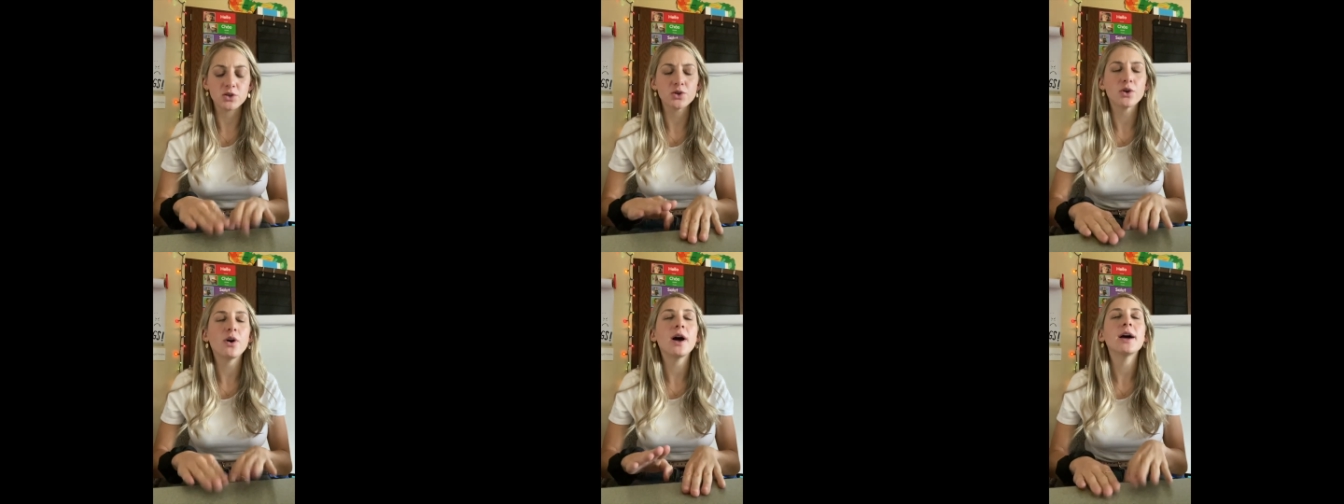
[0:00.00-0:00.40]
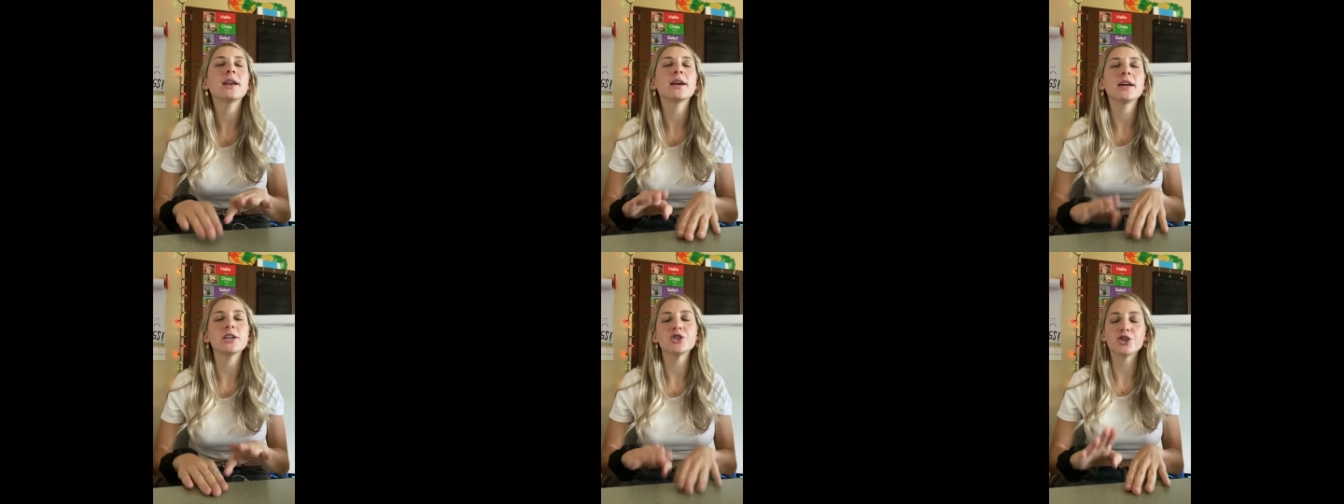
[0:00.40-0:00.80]
So go ahead
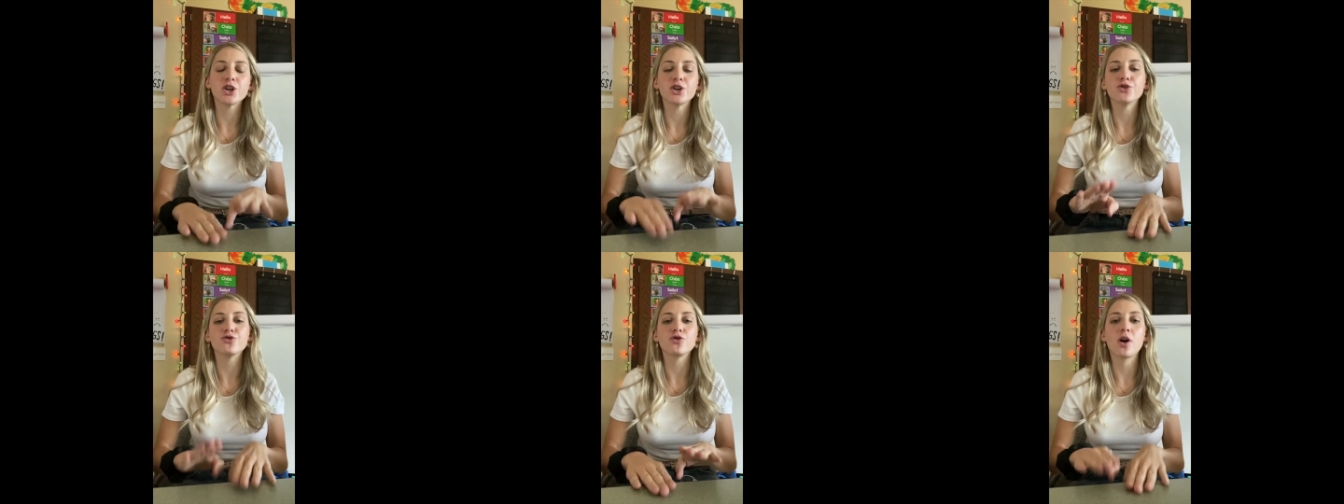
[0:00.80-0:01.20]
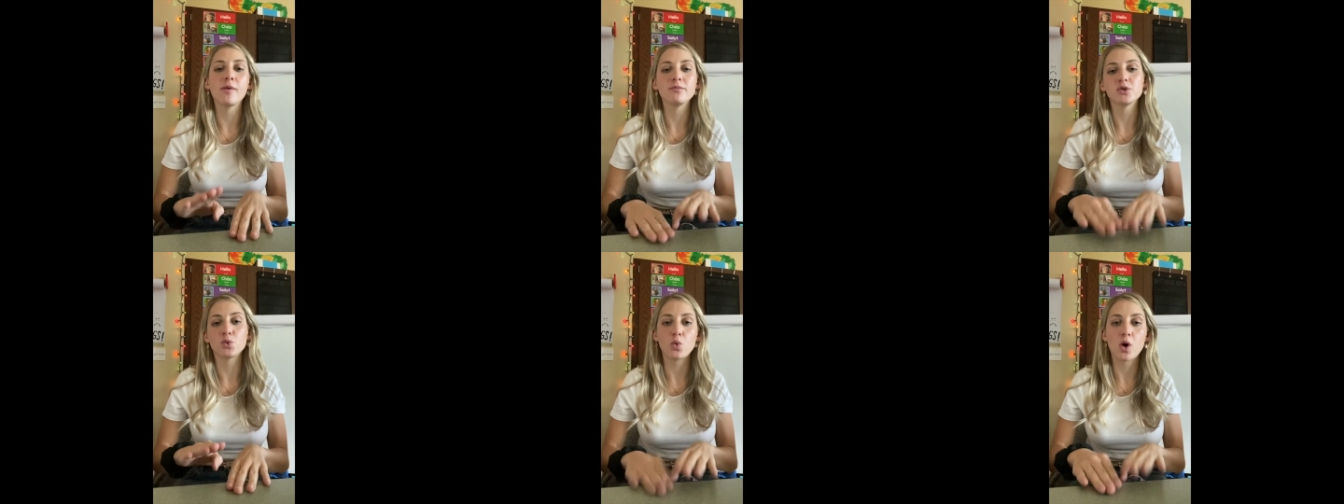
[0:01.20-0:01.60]
and get your
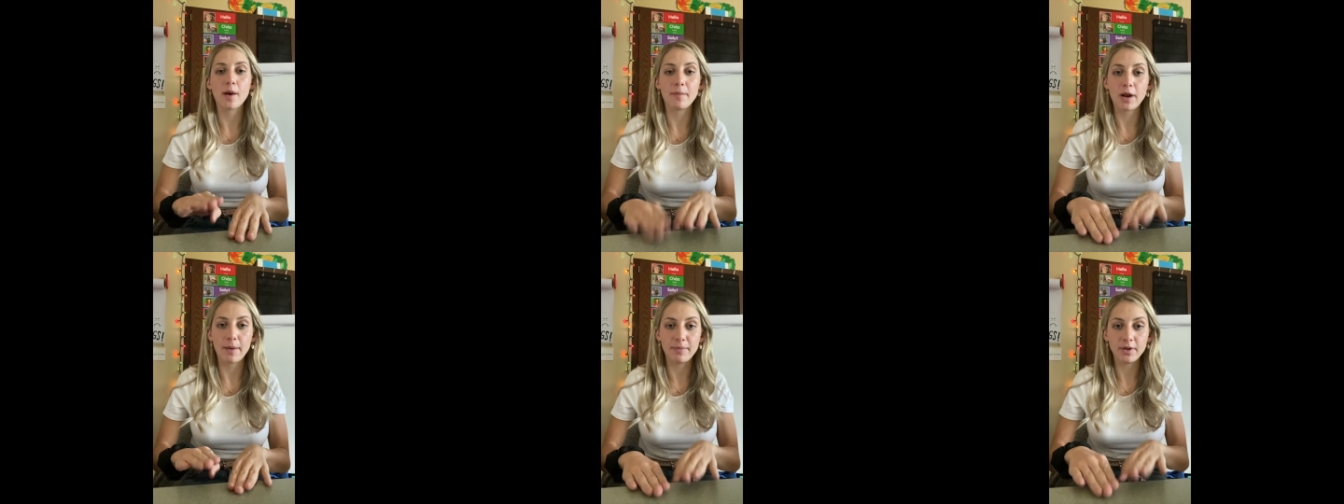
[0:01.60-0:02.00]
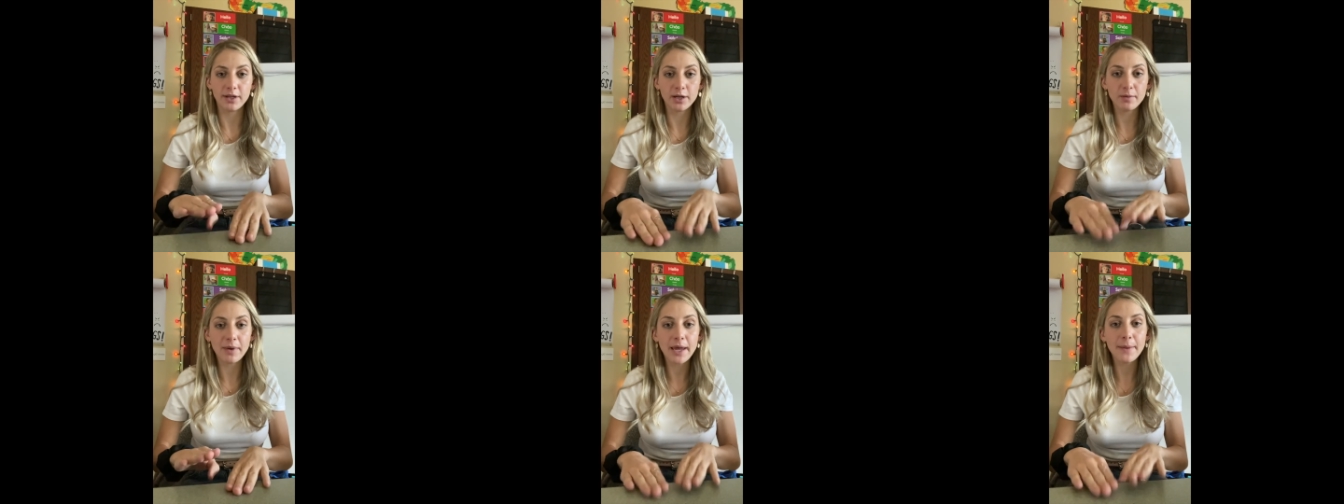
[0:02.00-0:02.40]
drums warmed up a
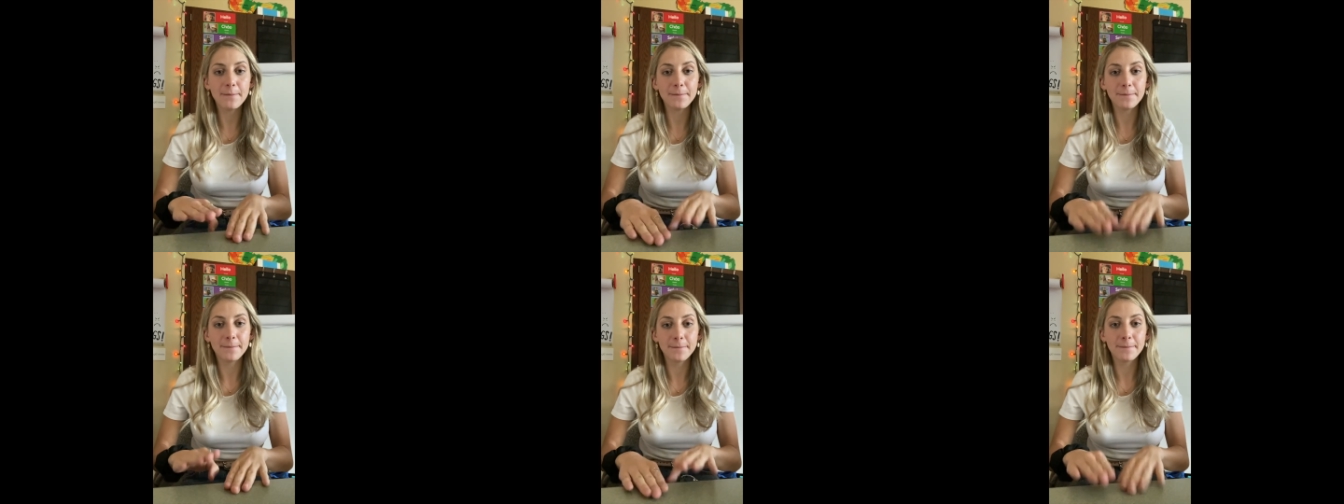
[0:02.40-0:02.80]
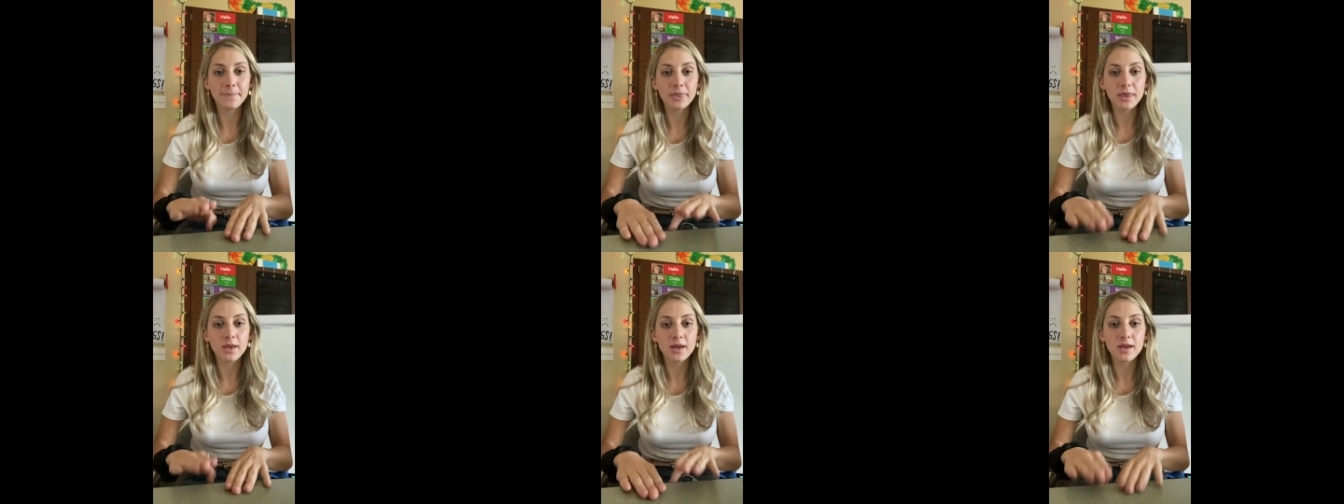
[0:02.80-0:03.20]
little bit.
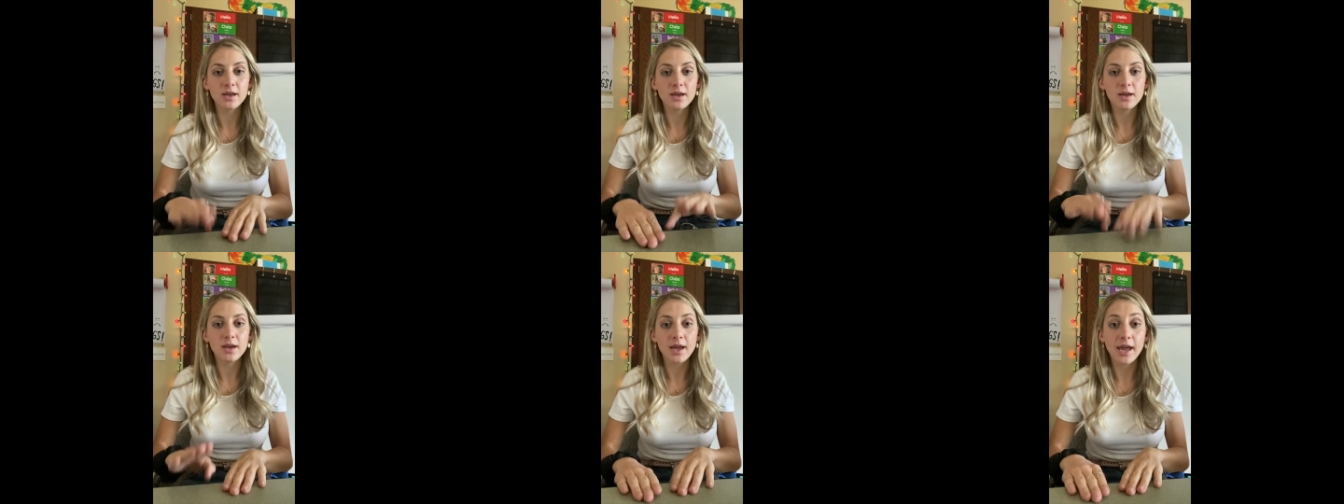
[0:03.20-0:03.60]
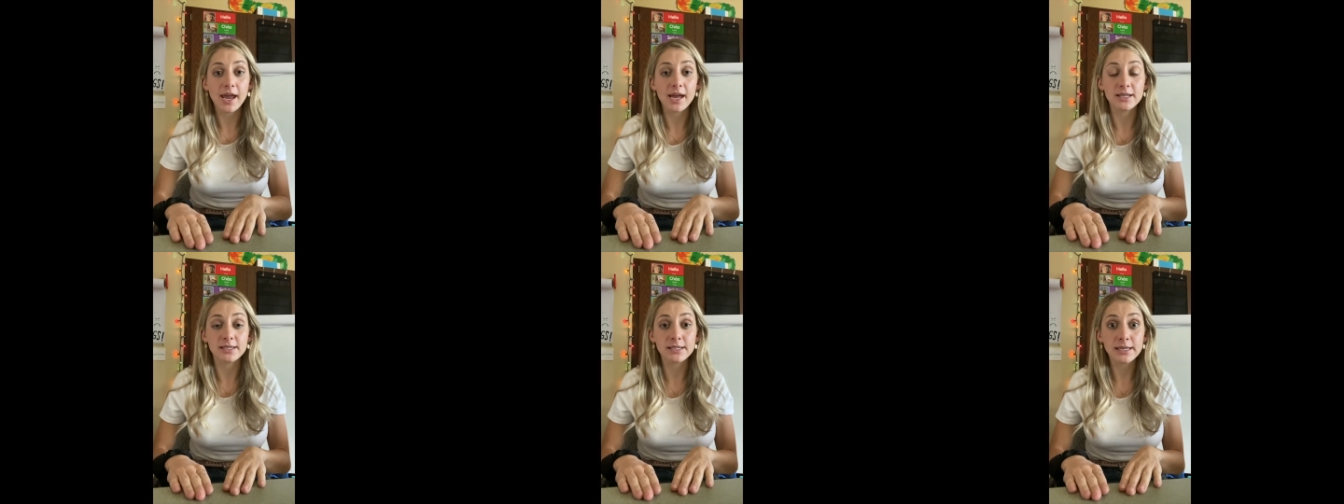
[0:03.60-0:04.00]

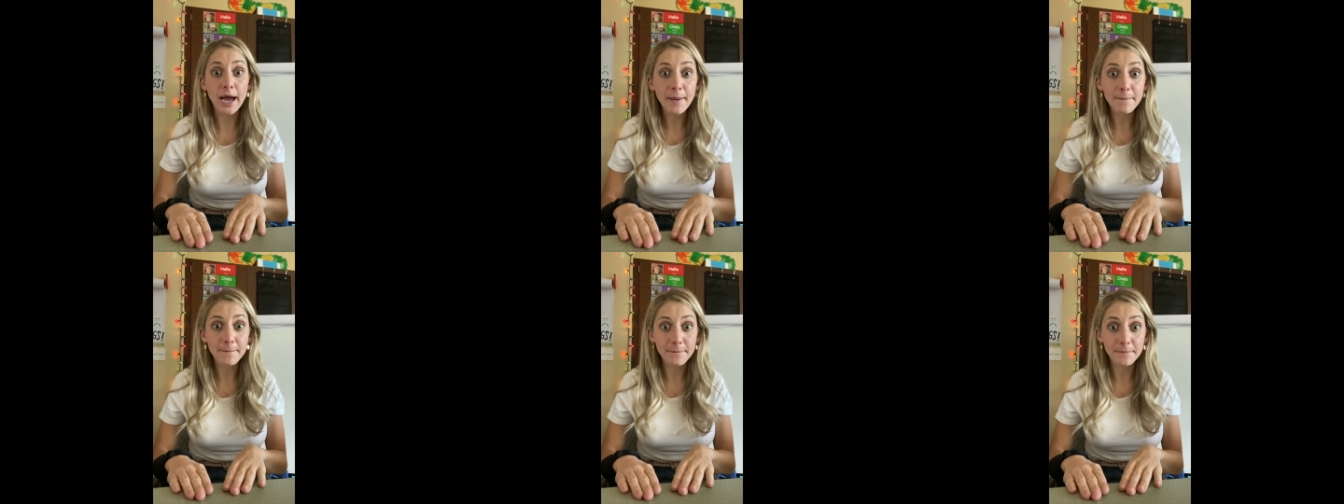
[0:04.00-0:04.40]
And stop.